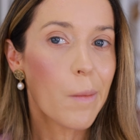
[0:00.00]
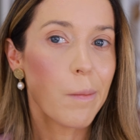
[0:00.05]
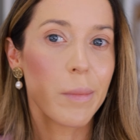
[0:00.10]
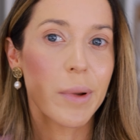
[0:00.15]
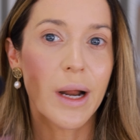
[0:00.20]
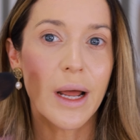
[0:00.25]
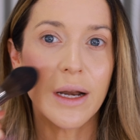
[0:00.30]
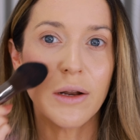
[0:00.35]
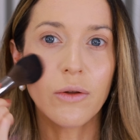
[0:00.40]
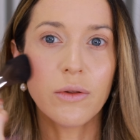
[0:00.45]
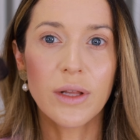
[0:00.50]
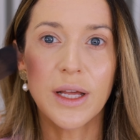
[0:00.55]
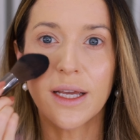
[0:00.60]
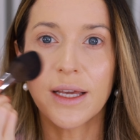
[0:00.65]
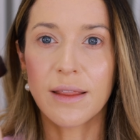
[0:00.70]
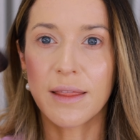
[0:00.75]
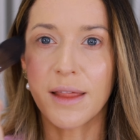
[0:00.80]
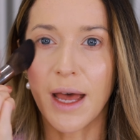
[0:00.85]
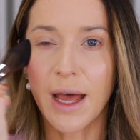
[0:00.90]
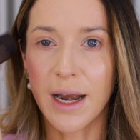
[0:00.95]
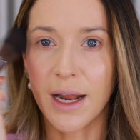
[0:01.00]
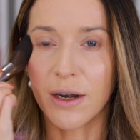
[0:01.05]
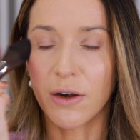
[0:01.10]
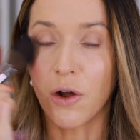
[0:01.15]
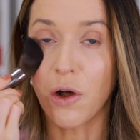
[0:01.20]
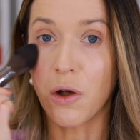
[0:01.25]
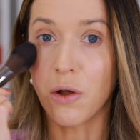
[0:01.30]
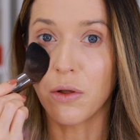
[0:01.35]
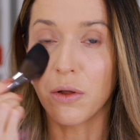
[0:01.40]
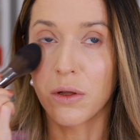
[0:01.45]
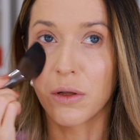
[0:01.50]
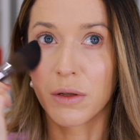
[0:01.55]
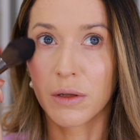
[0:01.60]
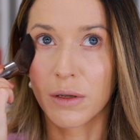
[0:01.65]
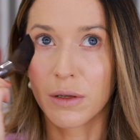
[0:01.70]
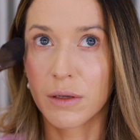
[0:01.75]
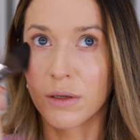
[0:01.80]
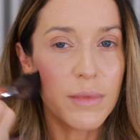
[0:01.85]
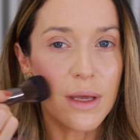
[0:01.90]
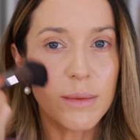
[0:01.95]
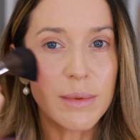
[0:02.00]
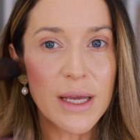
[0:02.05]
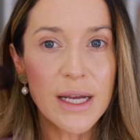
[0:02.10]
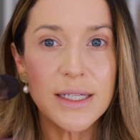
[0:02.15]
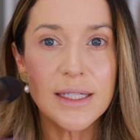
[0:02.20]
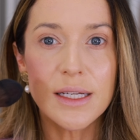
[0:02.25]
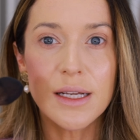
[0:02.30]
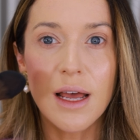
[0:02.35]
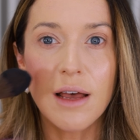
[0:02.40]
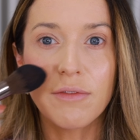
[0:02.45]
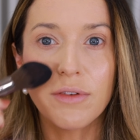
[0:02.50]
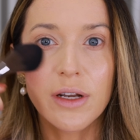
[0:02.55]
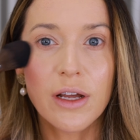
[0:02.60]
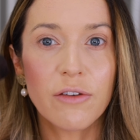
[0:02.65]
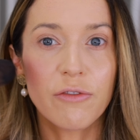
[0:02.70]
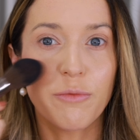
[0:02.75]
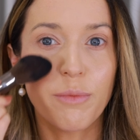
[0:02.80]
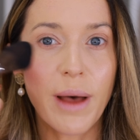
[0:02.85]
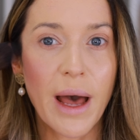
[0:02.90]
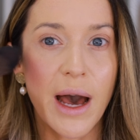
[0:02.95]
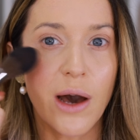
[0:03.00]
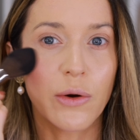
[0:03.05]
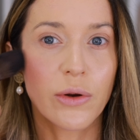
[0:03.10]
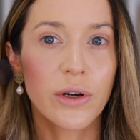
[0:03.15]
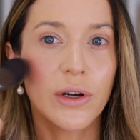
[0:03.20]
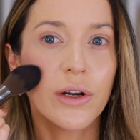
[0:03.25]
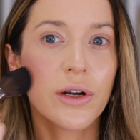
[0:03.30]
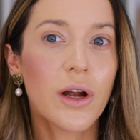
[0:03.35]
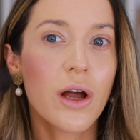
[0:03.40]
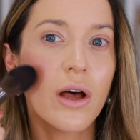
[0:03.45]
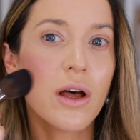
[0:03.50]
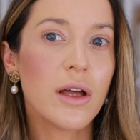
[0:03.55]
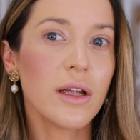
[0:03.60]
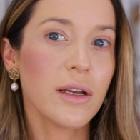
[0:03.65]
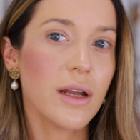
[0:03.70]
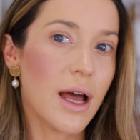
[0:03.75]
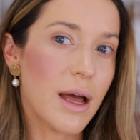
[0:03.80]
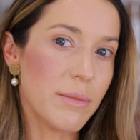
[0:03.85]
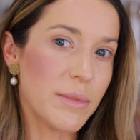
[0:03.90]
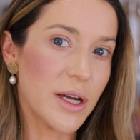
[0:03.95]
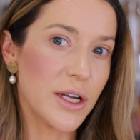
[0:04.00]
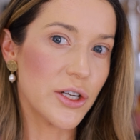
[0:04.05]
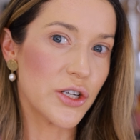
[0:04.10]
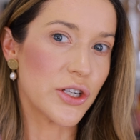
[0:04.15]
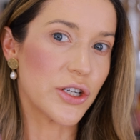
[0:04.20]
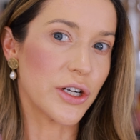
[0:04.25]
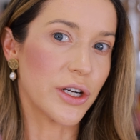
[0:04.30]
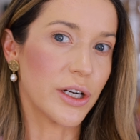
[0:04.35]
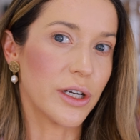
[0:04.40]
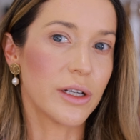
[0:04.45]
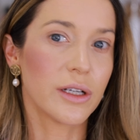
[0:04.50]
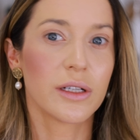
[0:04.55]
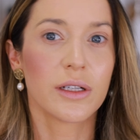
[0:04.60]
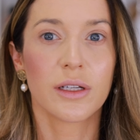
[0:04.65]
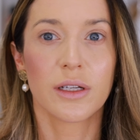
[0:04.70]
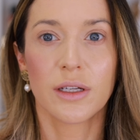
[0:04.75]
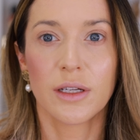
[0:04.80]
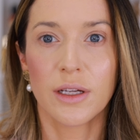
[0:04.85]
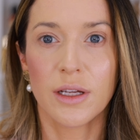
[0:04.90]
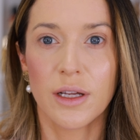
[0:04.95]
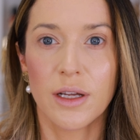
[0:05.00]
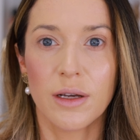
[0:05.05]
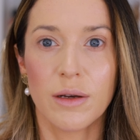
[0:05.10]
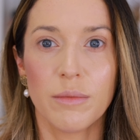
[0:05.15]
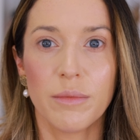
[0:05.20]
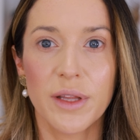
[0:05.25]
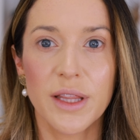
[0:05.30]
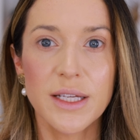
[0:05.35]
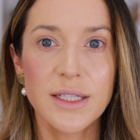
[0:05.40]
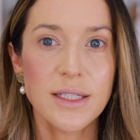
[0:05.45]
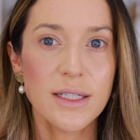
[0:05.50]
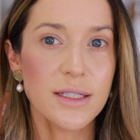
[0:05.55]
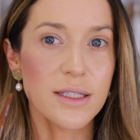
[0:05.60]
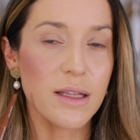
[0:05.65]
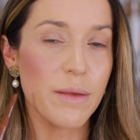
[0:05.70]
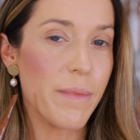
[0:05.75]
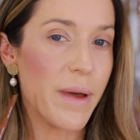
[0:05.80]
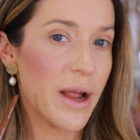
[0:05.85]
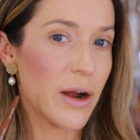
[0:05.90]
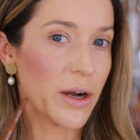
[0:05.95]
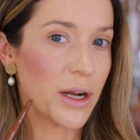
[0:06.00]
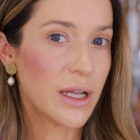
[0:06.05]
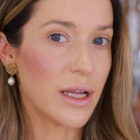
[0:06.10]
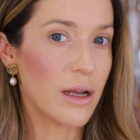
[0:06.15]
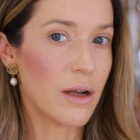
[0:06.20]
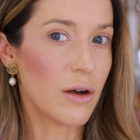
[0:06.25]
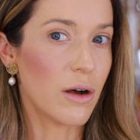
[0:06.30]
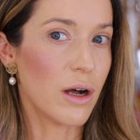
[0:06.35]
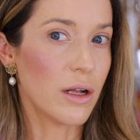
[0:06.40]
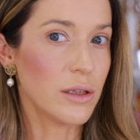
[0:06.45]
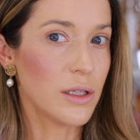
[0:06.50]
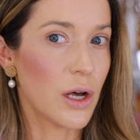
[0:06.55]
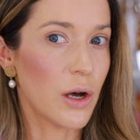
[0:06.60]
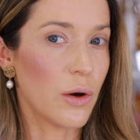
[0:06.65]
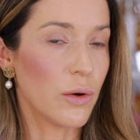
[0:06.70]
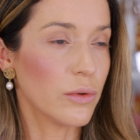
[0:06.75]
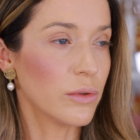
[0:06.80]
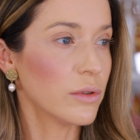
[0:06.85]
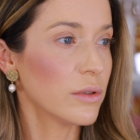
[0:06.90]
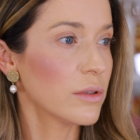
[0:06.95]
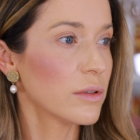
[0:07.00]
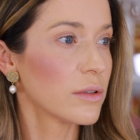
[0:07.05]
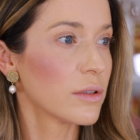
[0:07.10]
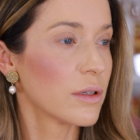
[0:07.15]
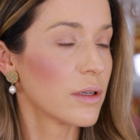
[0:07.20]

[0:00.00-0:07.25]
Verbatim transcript: but I don't like that at all. Maybe I didn't have enough powder on. I'm not sure, but this is the berry alone.